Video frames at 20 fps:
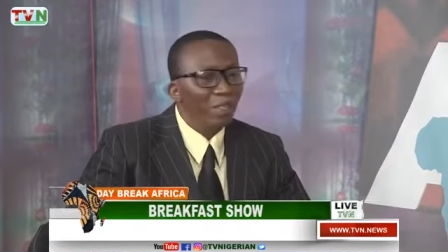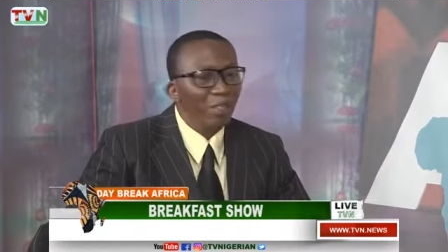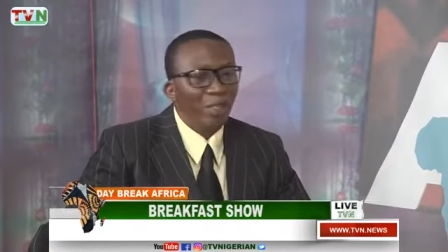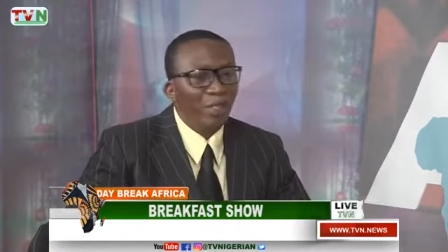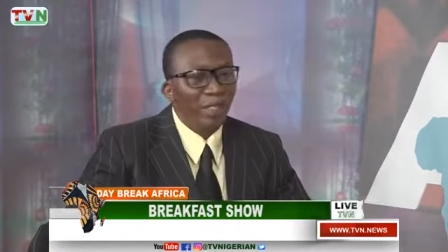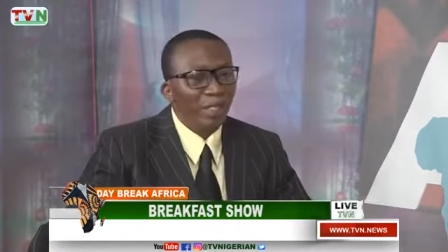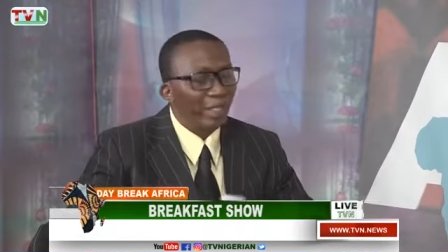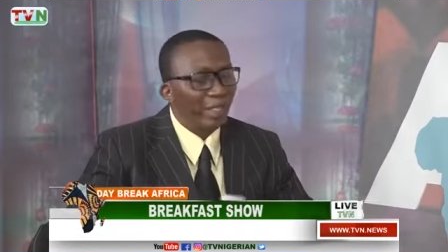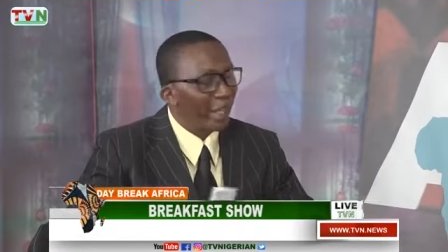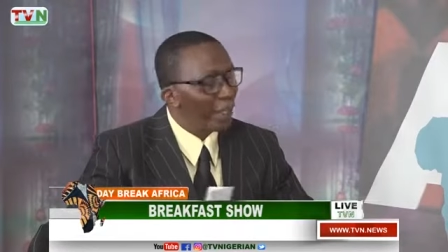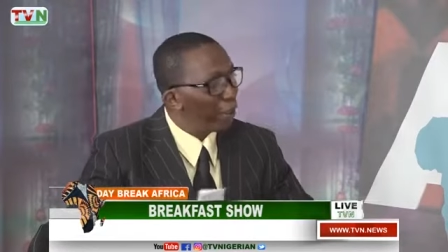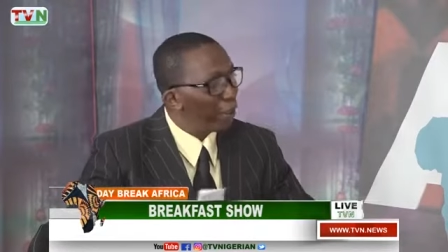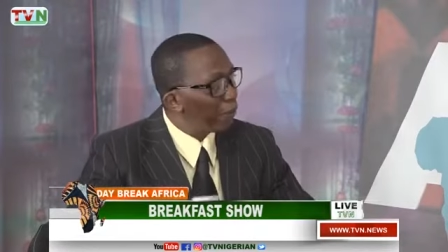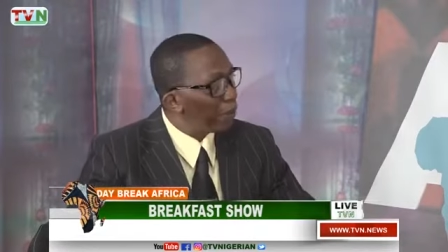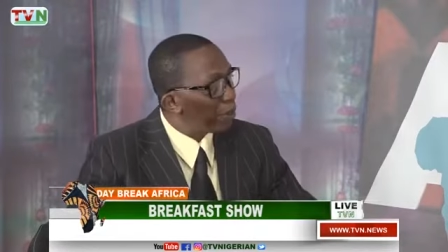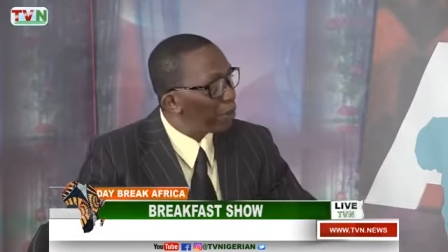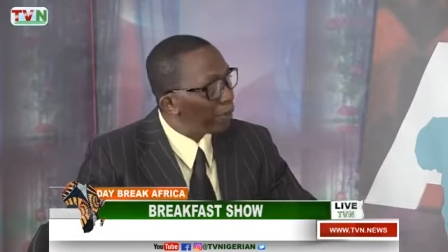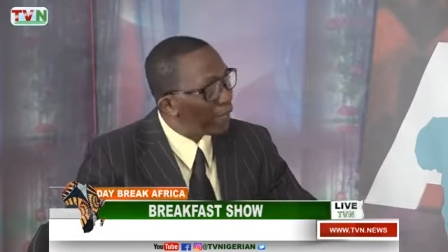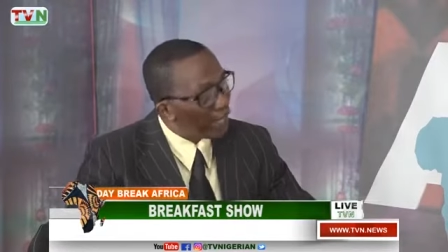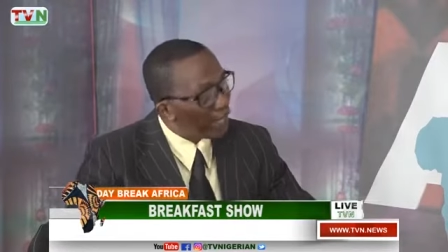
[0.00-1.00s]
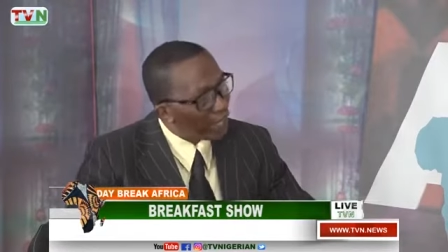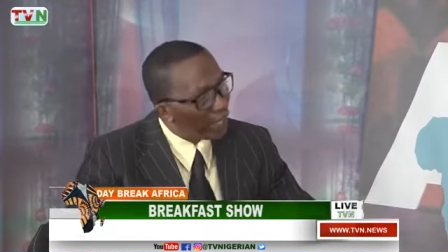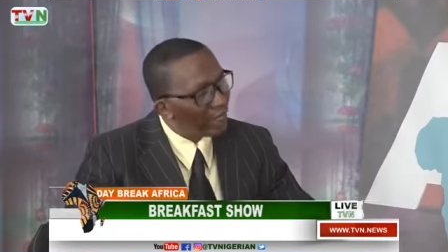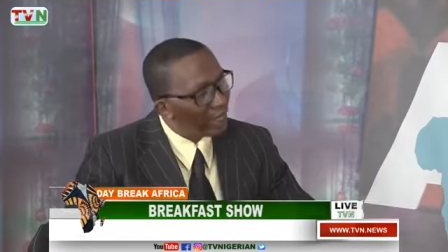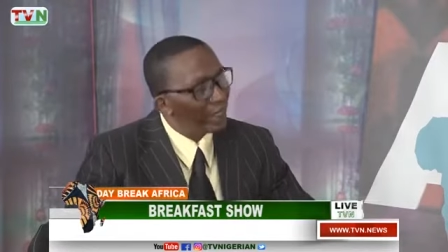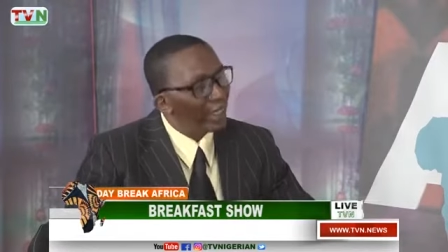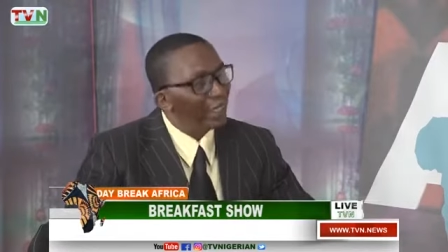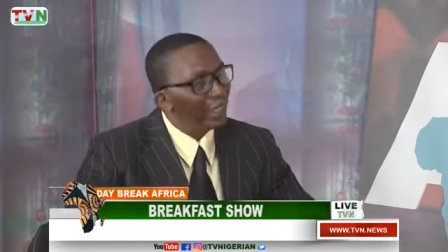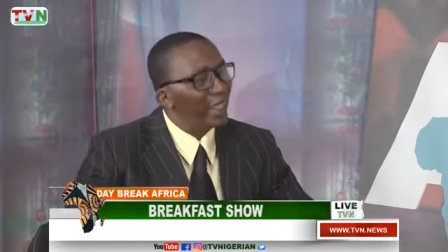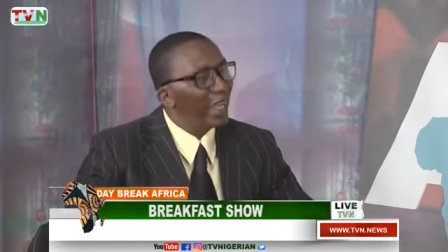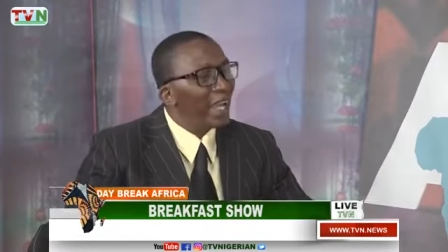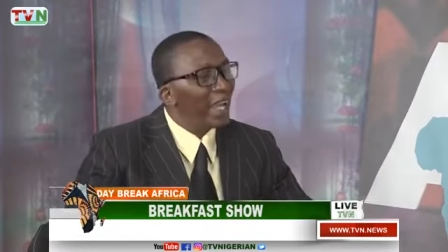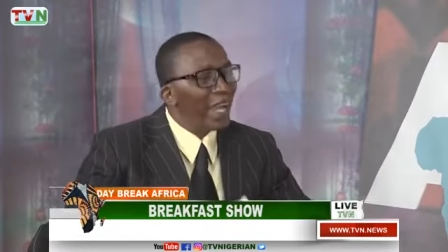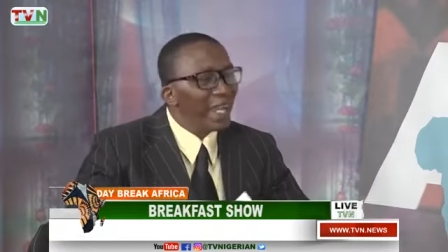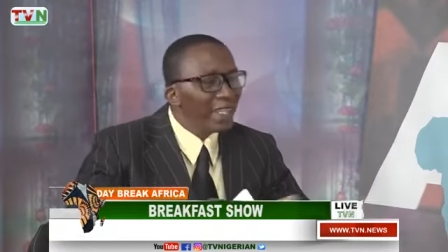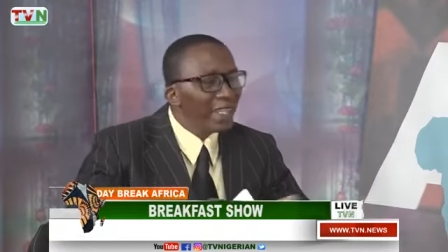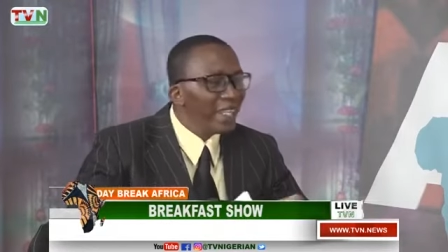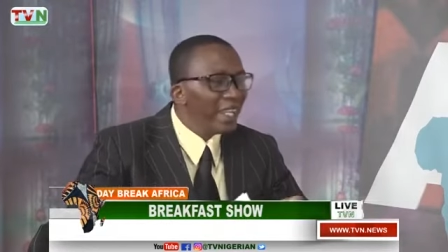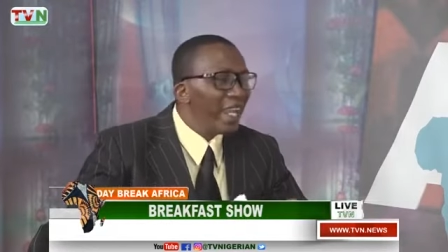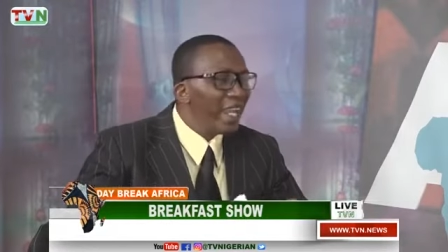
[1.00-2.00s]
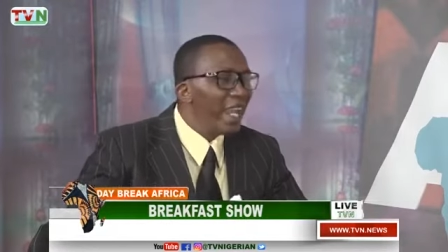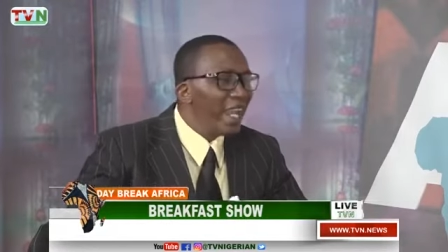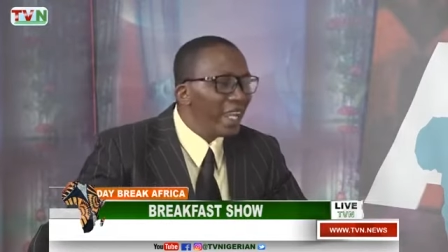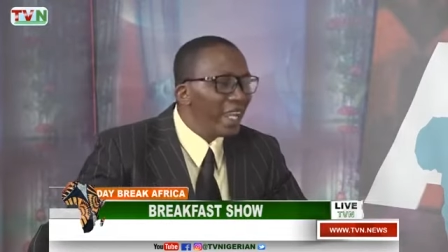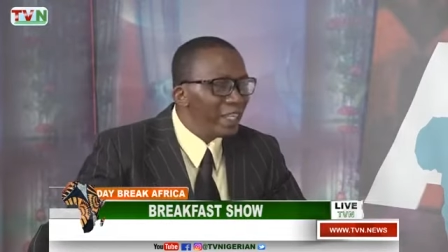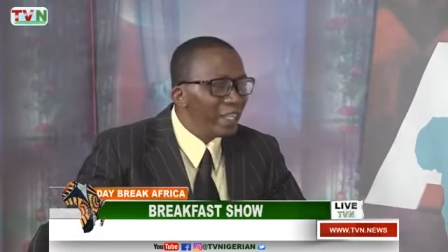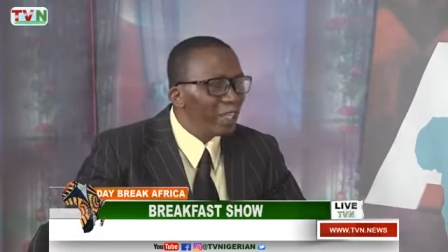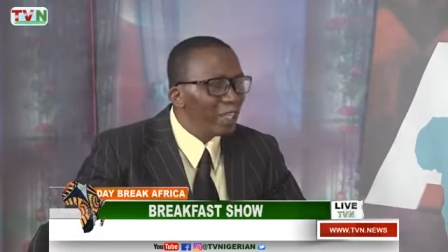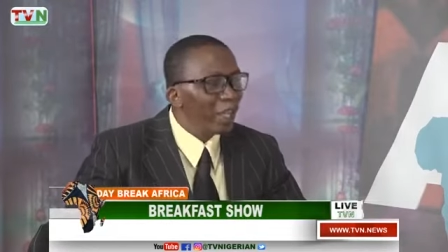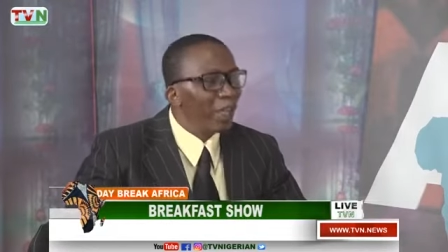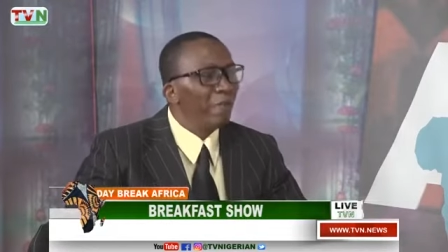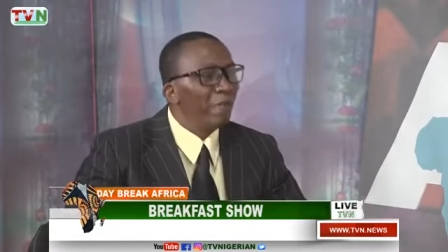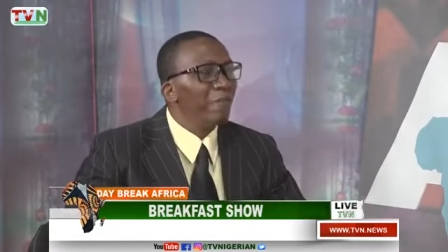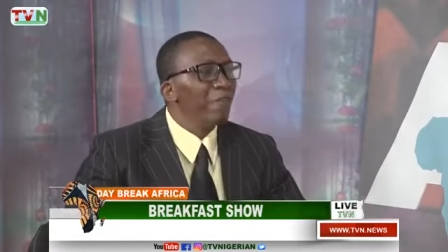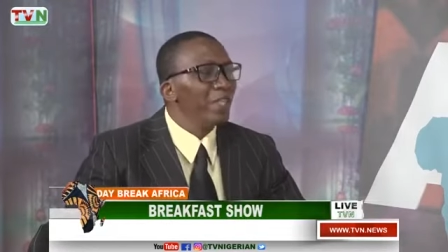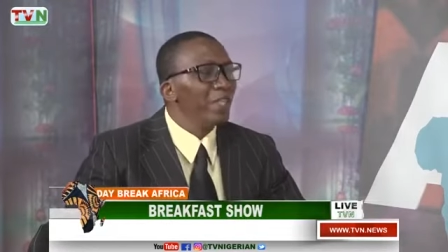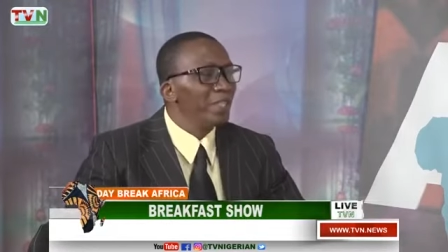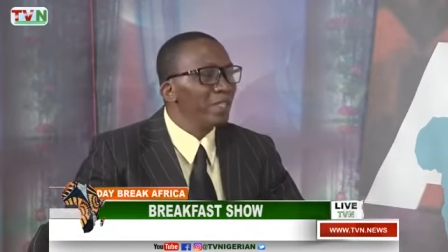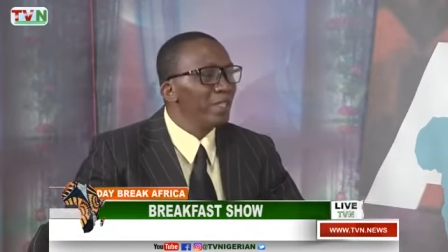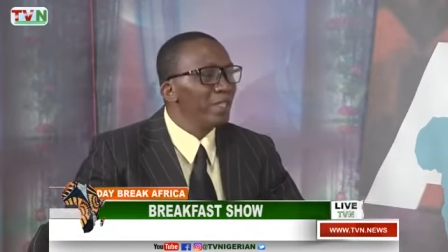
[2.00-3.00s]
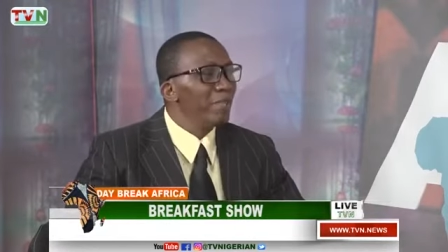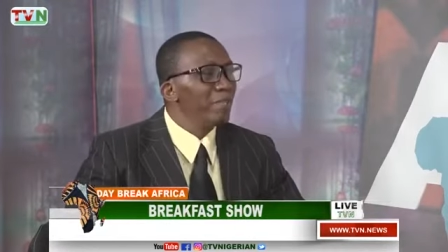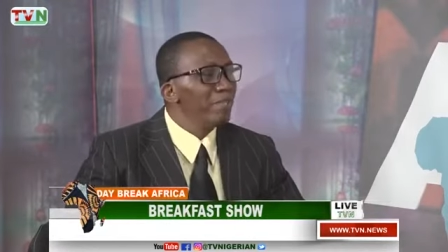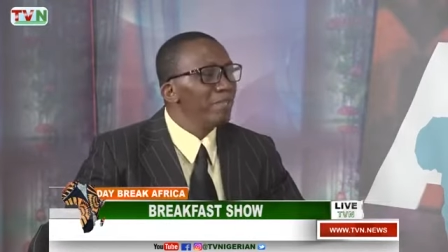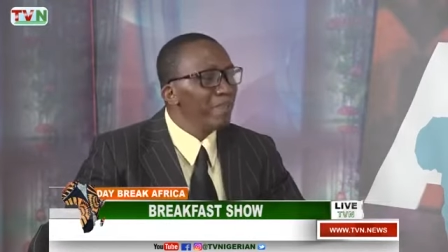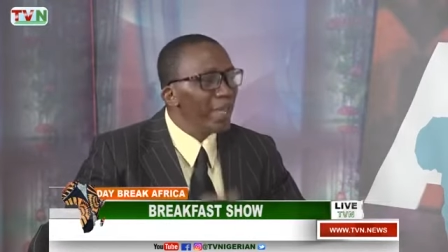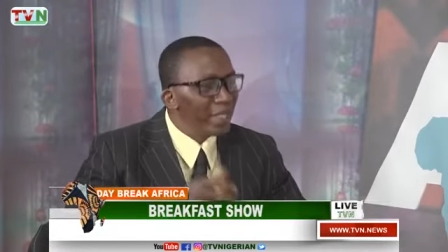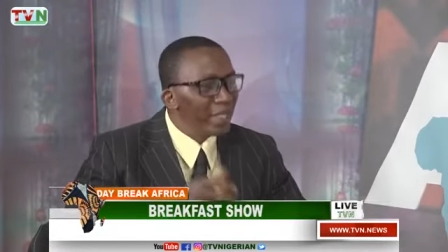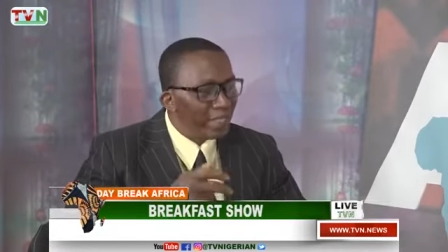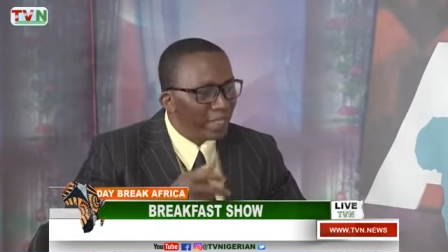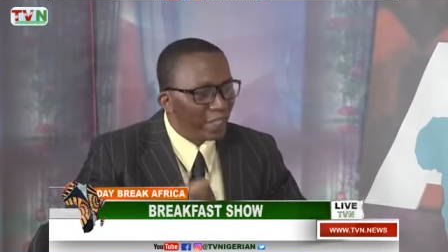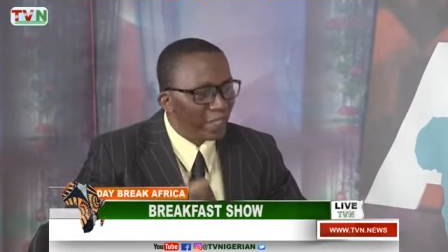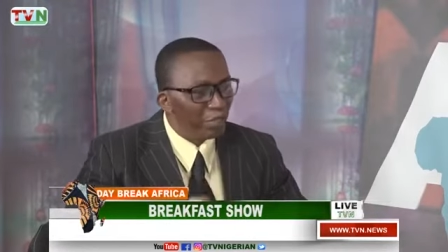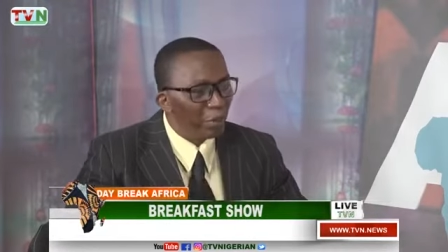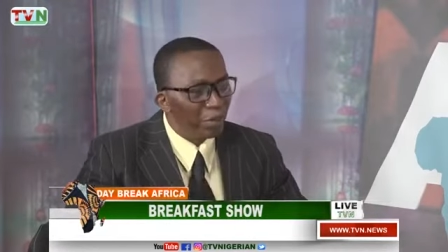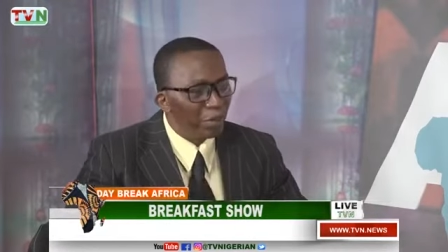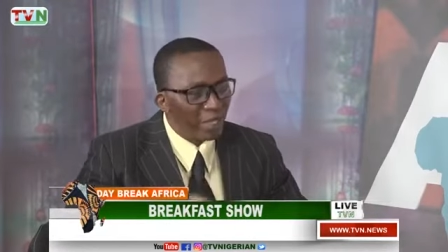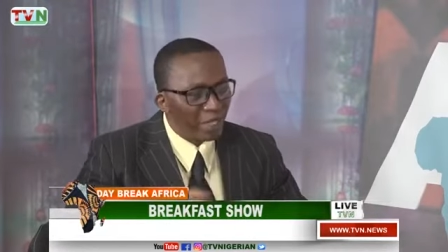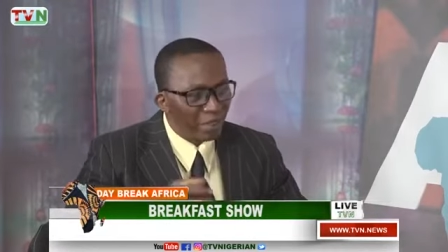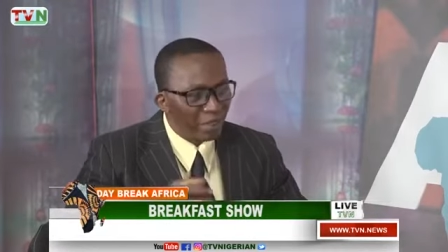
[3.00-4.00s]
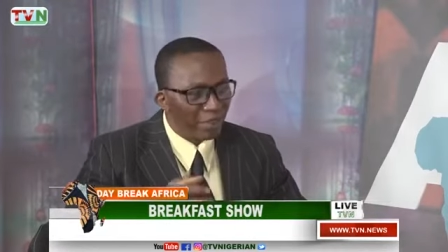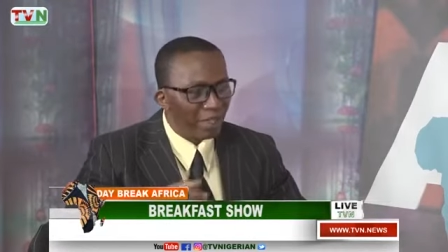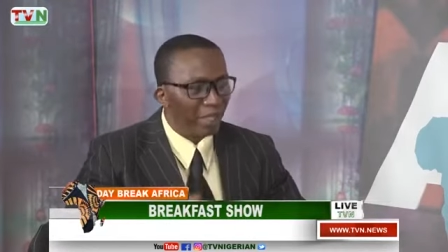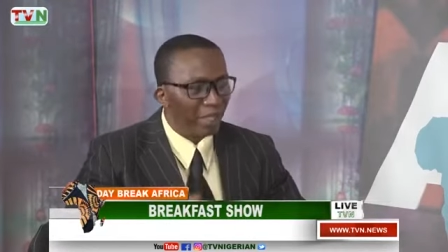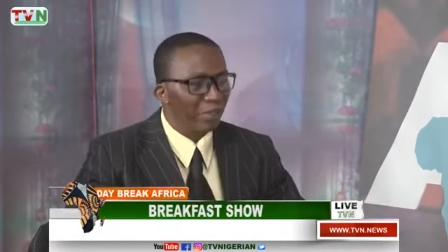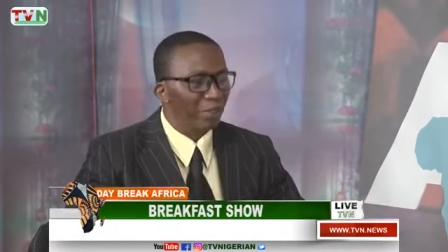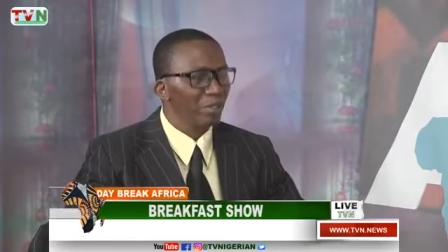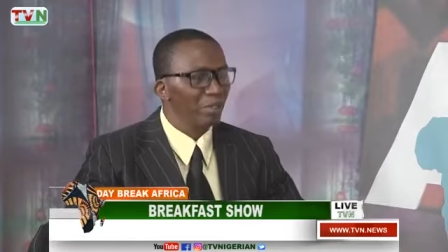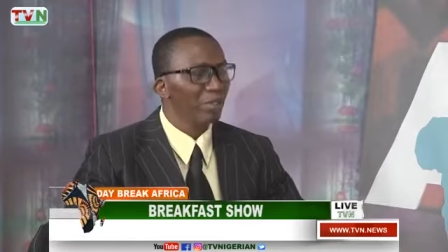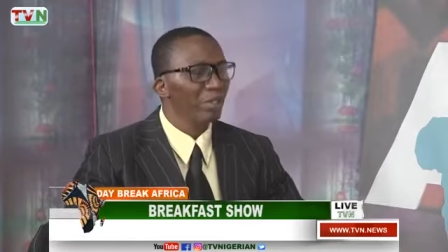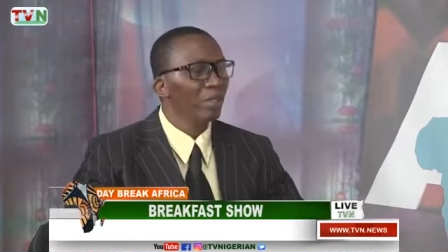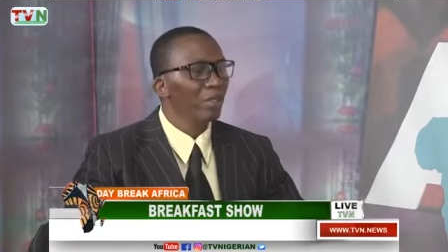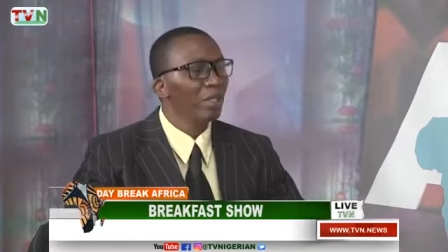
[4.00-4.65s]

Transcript: a kind of a prank that at the end of it, the message will be given out.